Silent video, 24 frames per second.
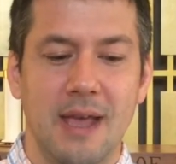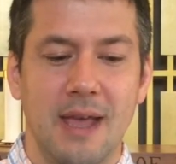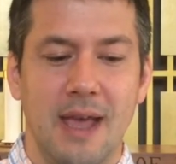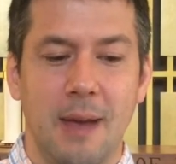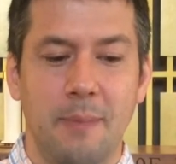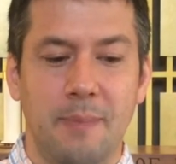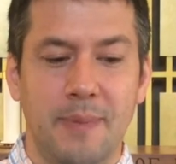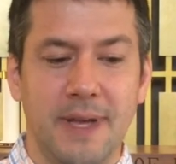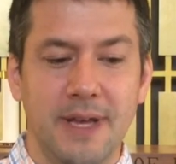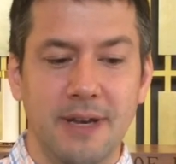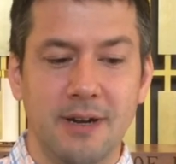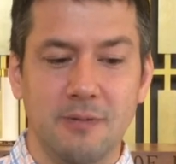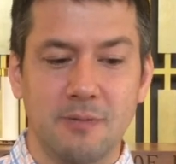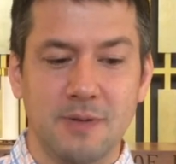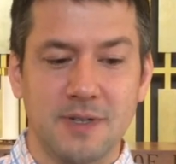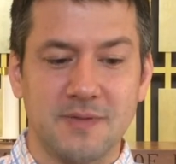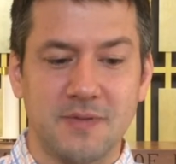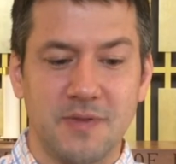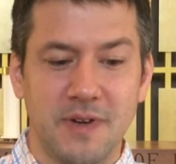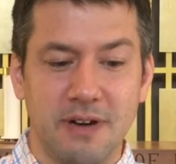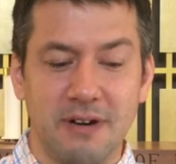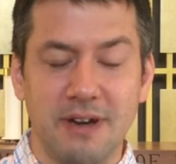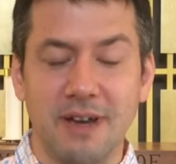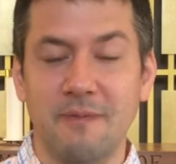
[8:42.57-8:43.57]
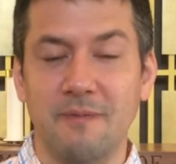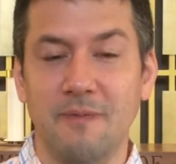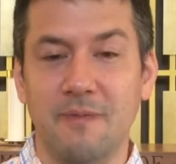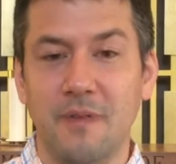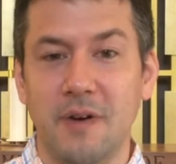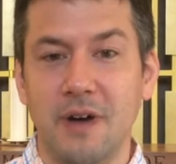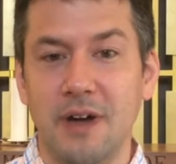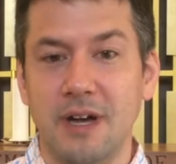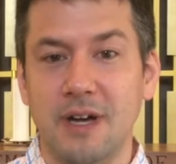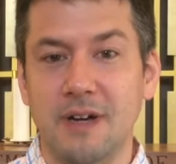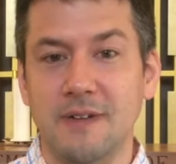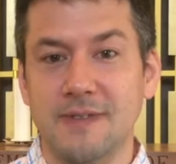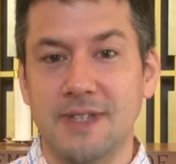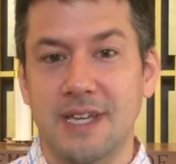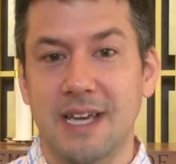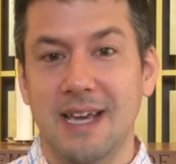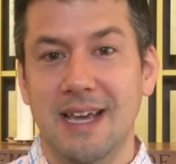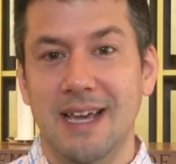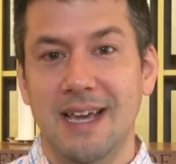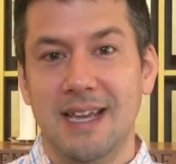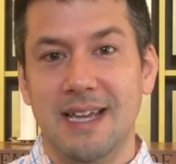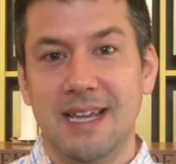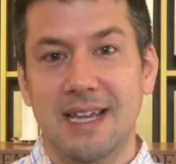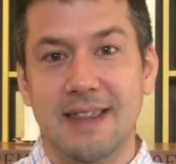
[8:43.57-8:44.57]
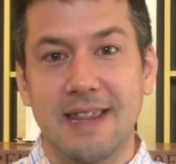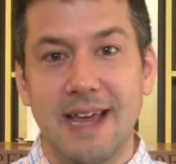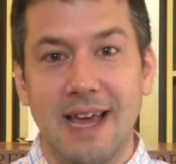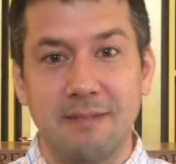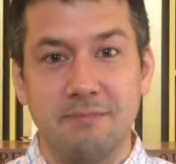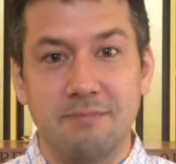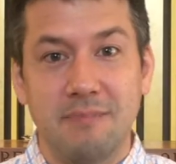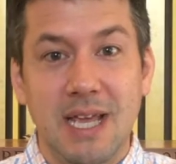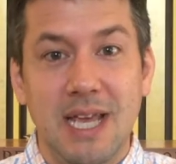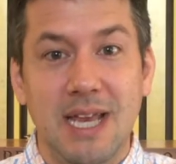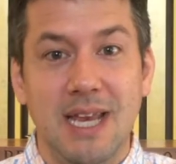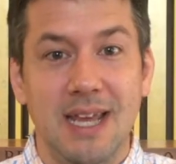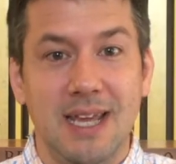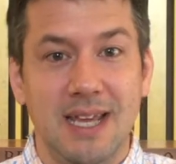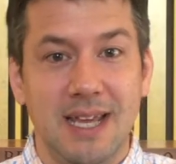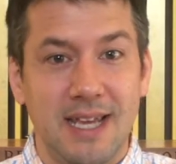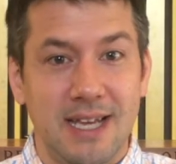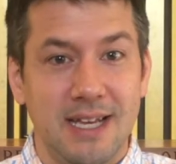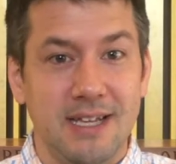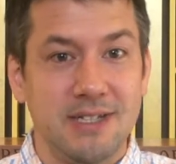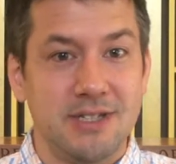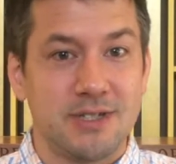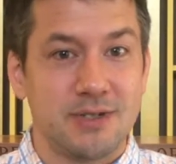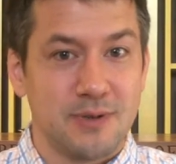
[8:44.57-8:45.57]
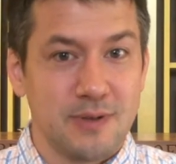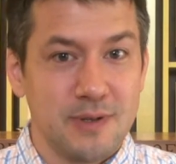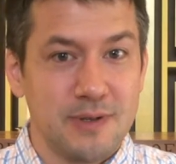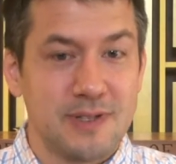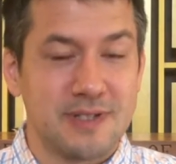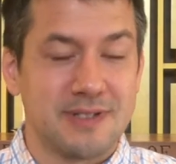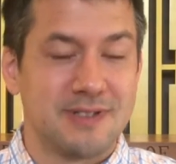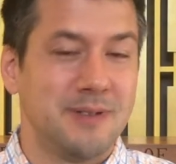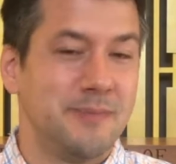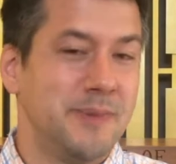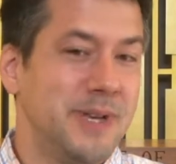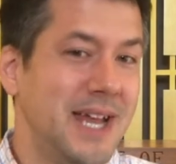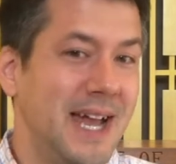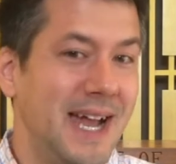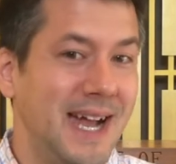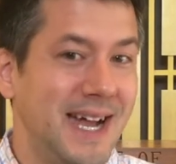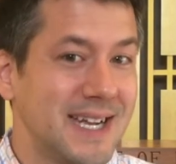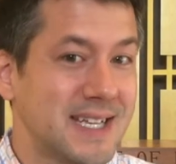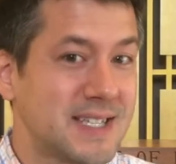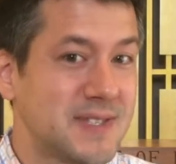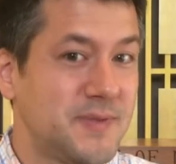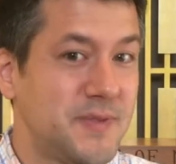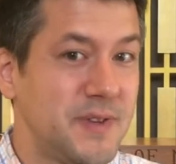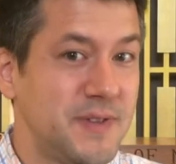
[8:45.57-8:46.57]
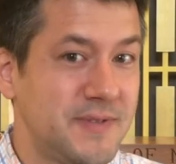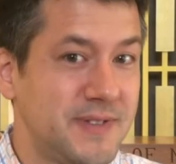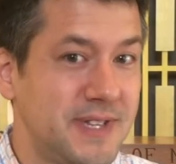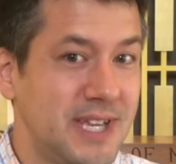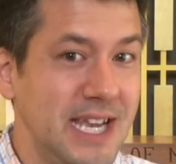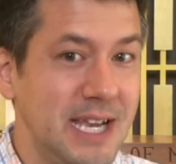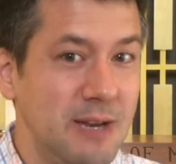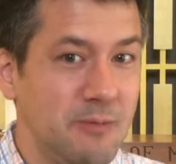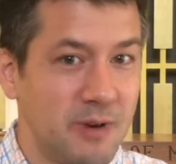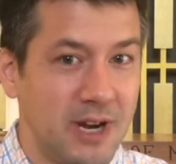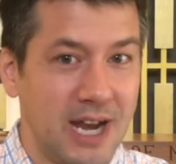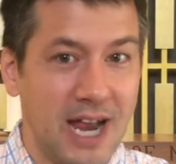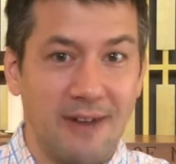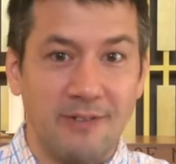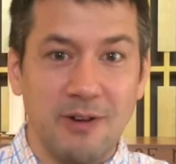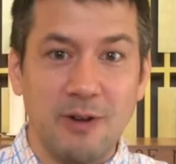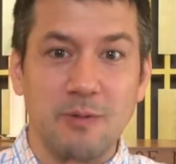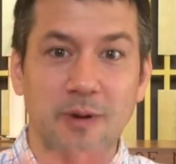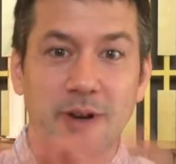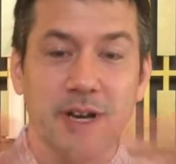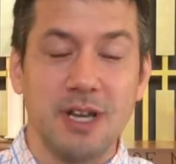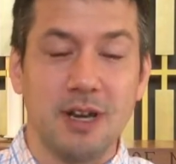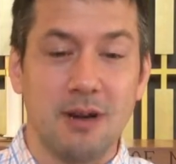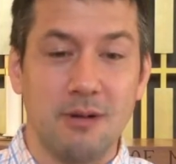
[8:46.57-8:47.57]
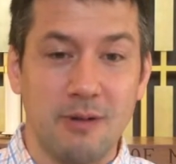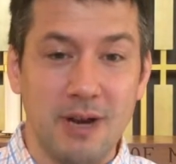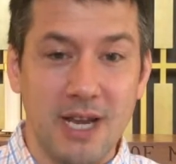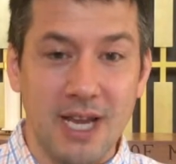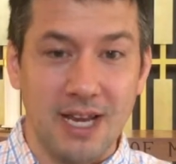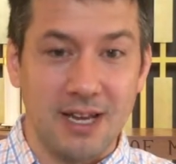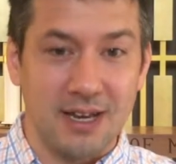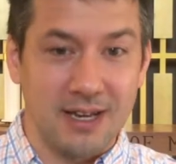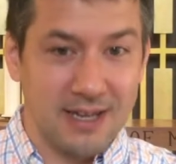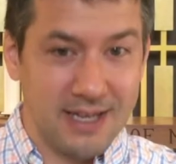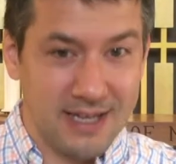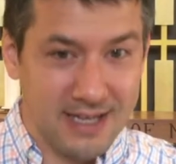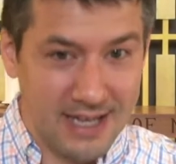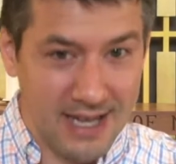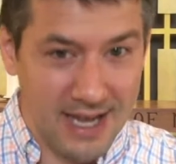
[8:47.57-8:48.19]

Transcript: And Peter was very involved in that meeting in Jerusalem in Acts 15 when everyone agreed,